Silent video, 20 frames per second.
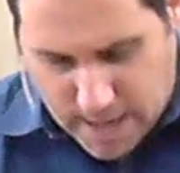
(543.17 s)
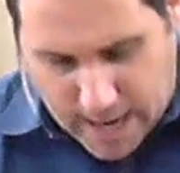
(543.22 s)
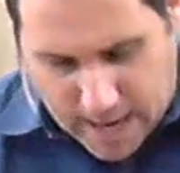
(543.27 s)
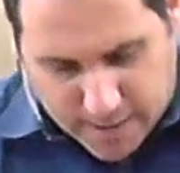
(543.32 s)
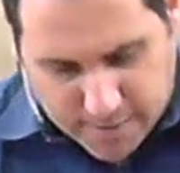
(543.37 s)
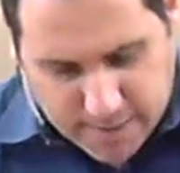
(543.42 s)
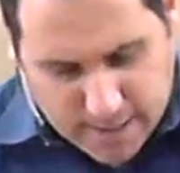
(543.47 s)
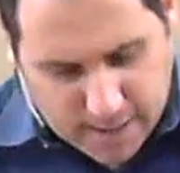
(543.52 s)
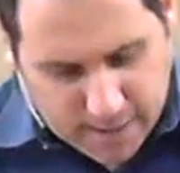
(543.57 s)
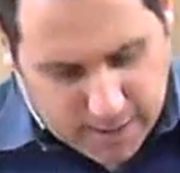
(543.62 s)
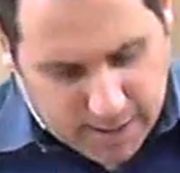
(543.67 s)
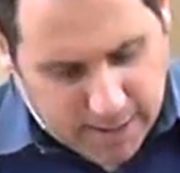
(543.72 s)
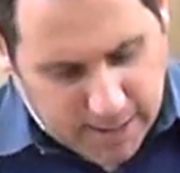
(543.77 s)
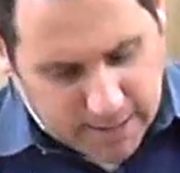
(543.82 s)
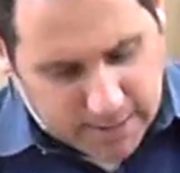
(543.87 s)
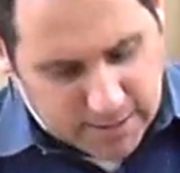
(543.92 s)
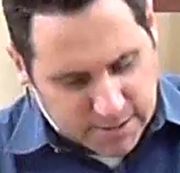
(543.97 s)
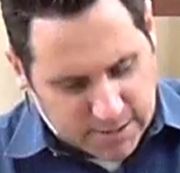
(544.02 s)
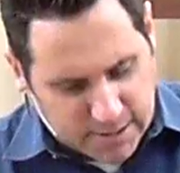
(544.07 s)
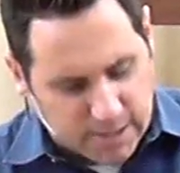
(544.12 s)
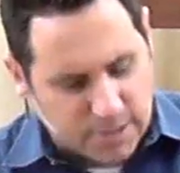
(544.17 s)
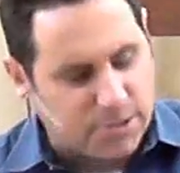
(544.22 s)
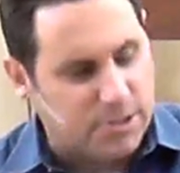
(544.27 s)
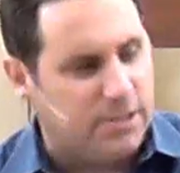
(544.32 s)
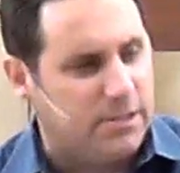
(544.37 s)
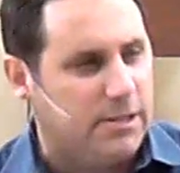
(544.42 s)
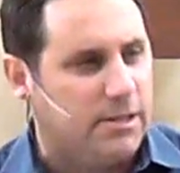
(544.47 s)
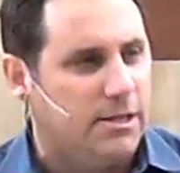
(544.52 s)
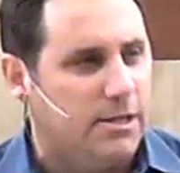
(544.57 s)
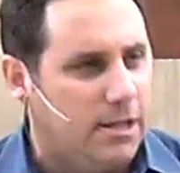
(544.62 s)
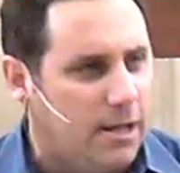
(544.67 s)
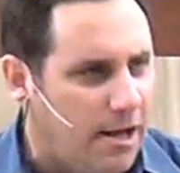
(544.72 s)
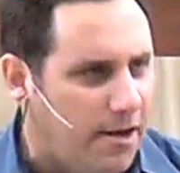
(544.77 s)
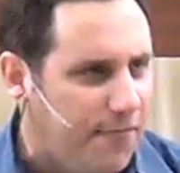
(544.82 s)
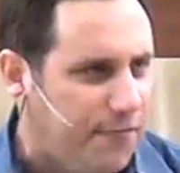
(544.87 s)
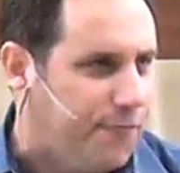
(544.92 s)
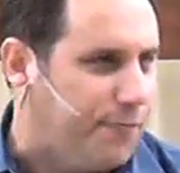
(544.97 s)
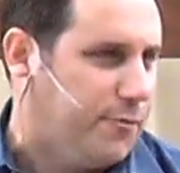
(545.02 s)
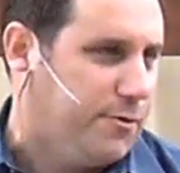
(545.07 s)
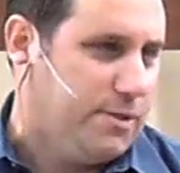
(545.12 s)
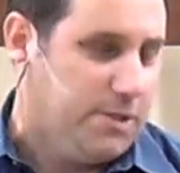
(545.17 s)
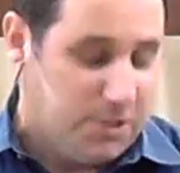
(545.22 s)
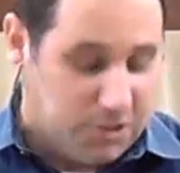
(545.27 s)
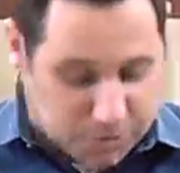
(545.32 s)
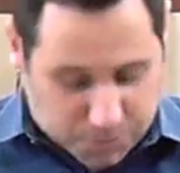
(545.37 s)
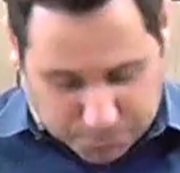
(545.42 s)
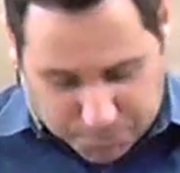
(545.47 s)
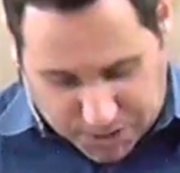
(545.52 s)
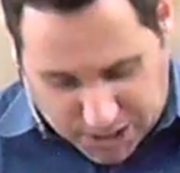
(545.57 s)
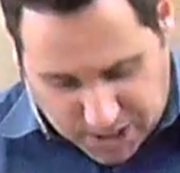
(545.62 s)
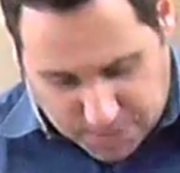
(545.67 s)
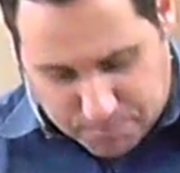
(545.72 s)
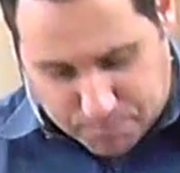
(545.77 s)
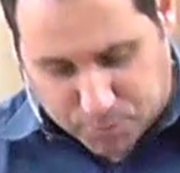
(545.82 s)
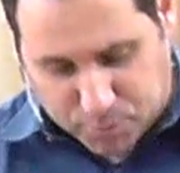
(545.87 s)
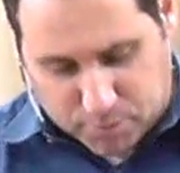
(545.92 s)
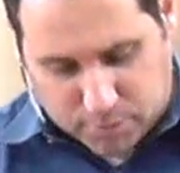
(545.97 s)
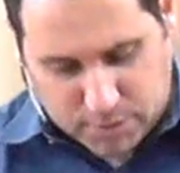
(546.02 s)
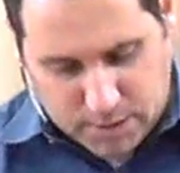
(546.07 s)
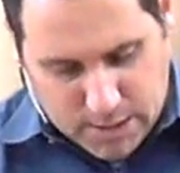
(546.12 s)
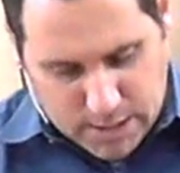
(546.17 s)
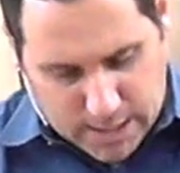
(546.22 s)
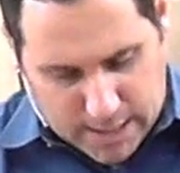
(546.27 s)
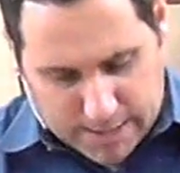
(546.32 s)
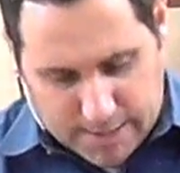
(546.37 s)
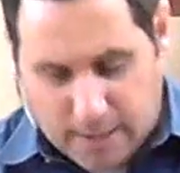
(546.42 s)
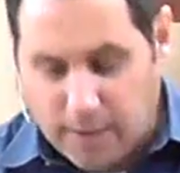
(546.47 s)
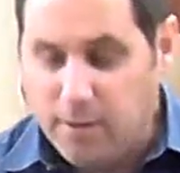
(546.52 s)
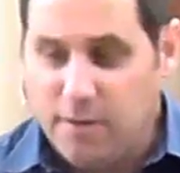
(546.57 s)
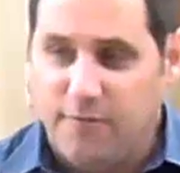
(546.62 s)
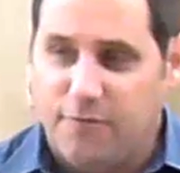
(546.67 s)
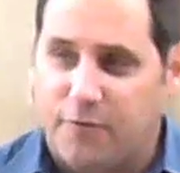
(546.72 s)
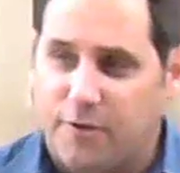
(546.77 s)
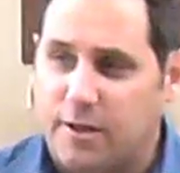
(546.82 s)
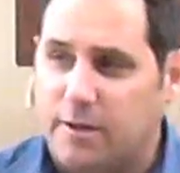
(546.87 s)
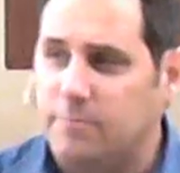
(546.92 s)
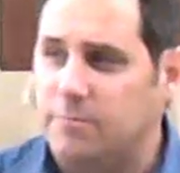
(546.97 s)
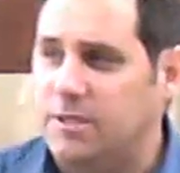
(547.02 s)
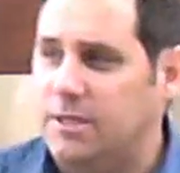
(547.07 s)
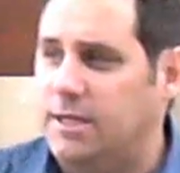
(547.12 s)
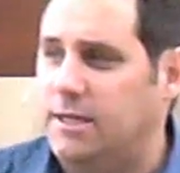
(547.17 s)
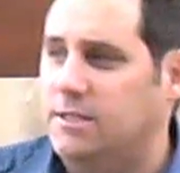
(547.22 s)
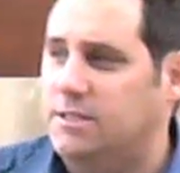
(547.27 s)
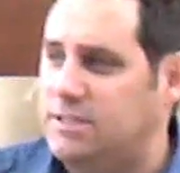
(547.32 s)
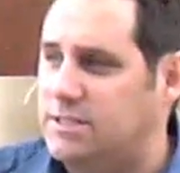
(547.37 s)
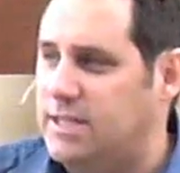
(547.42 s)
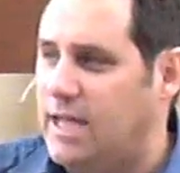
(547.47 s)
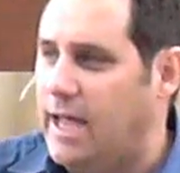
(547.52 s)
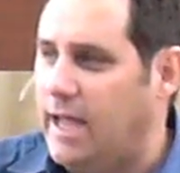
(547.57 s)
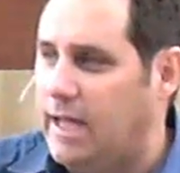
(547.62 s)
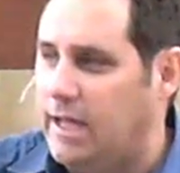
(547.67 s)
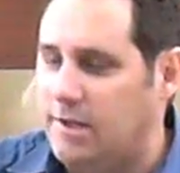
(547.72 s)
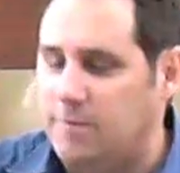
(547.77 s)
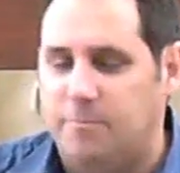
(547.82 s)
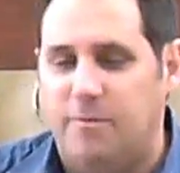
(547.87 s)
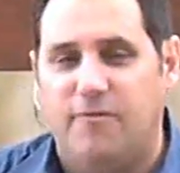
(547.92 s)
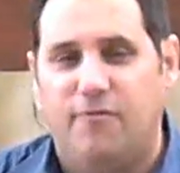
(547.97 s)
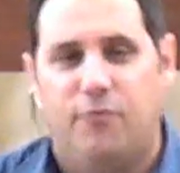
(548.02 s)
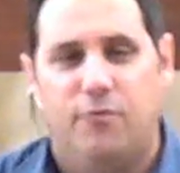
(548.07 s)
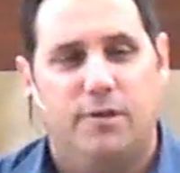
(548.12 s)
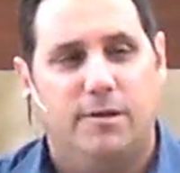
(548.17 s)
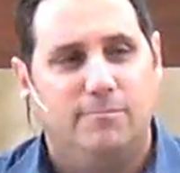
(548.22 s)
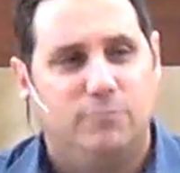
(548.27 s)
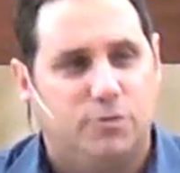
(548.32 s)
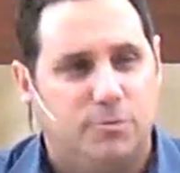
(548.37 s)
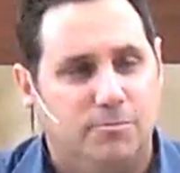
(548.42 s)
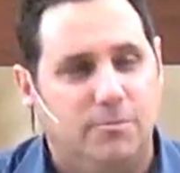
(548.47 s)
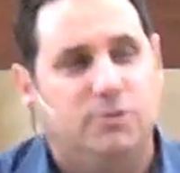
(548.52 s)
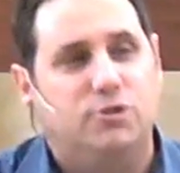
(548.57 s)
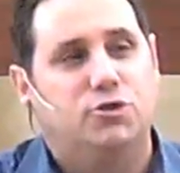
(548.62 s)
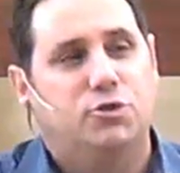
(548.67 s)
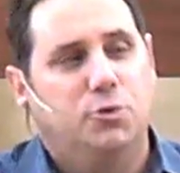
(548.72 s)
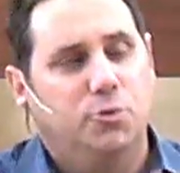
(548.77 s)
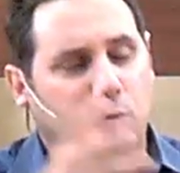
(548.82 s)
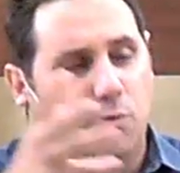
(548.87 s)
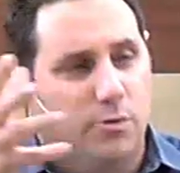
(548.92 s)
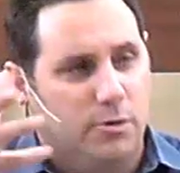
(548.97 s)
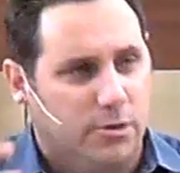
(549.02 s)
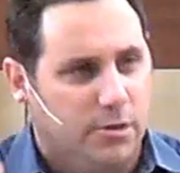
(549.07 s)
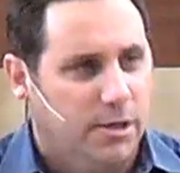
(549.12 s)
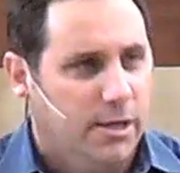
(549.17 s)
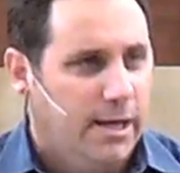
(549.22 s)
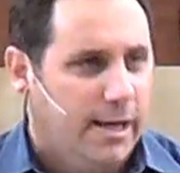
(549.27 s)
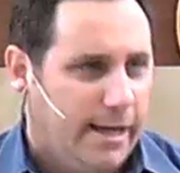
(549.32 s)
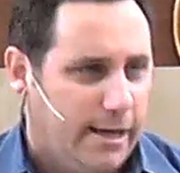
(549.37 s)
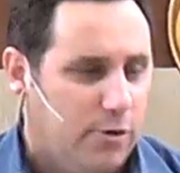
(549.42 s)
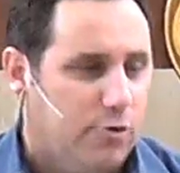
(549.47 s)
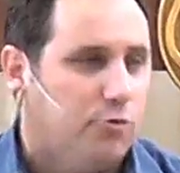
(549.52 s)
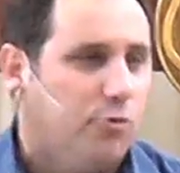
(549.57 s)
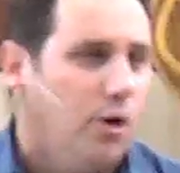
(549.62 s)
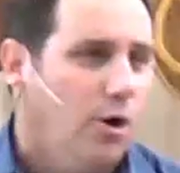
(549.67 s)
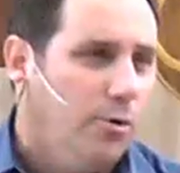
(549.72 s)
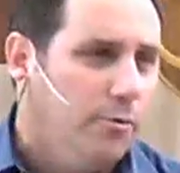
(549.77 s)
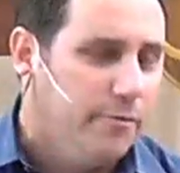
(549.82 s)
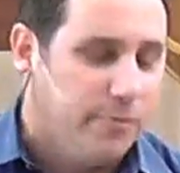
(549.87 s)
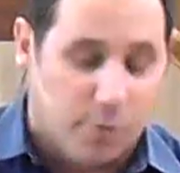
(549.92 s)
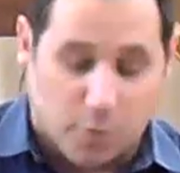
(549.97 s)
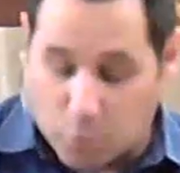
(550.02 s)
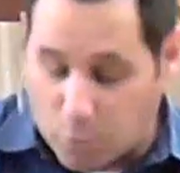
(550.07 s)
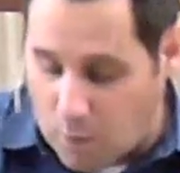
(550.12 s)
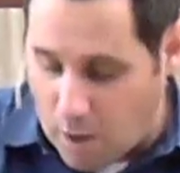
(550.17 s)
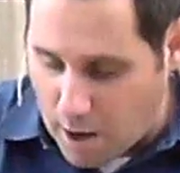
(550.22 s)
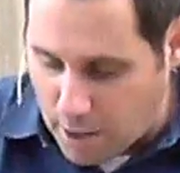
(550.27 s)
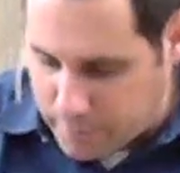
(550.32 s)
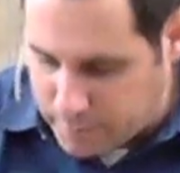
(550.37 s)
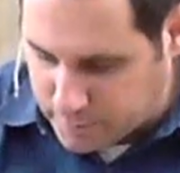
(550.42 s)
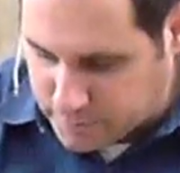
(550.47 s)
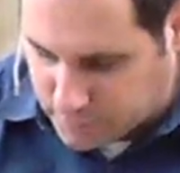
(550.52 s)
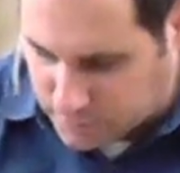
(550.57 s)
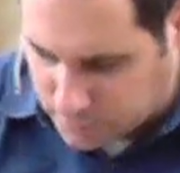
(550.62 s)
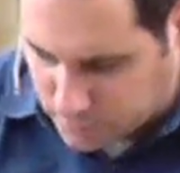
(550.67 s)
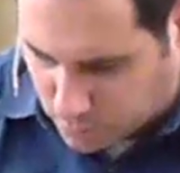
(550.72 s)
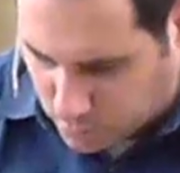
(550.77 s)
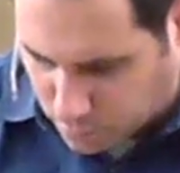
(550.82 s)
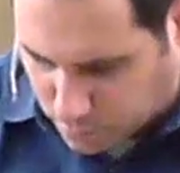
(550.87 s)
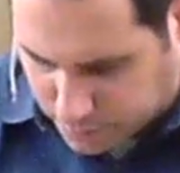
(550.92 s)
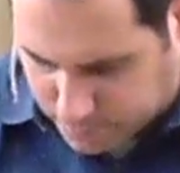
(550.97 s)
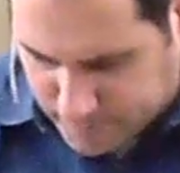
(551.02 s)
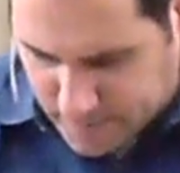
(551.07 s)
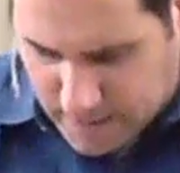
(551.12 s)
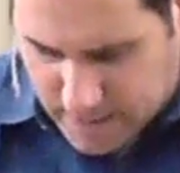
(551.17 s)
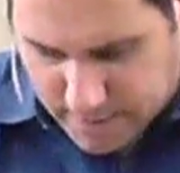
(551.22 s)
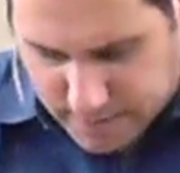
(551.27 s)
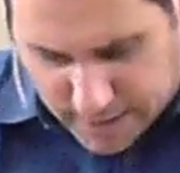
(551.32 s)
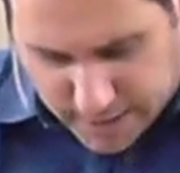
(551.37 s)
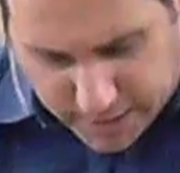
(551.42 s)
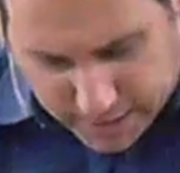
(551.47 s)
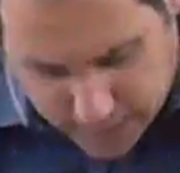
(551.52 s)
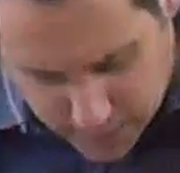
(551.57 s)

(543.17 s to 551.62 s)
And yet he such a love for these people, and uh, not only for them to get saved, but for them to mature and grow in their walk with the Lord, that